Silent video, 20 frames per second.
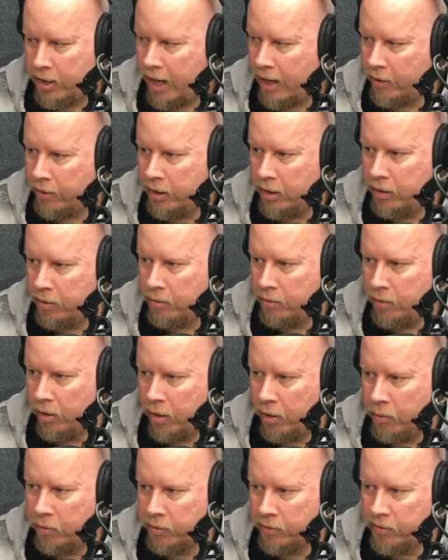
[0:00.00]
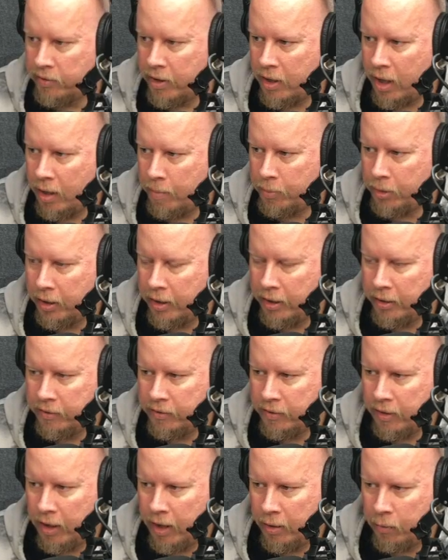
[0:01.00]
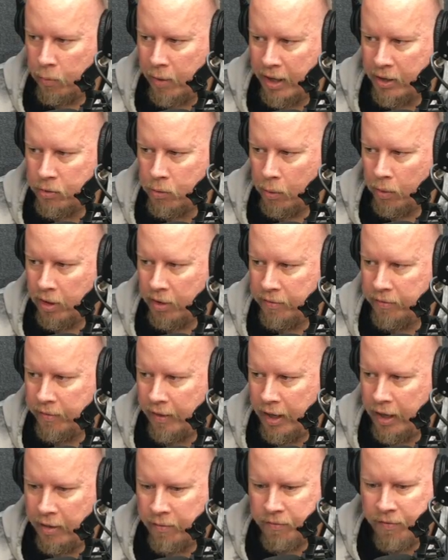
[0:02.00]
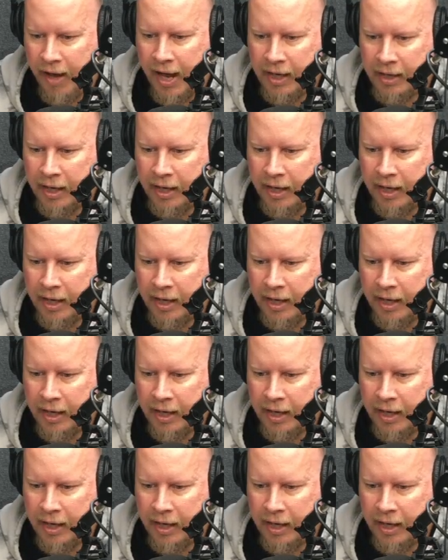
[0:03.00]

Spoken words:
now he owns and operates Red Dwarf and Fat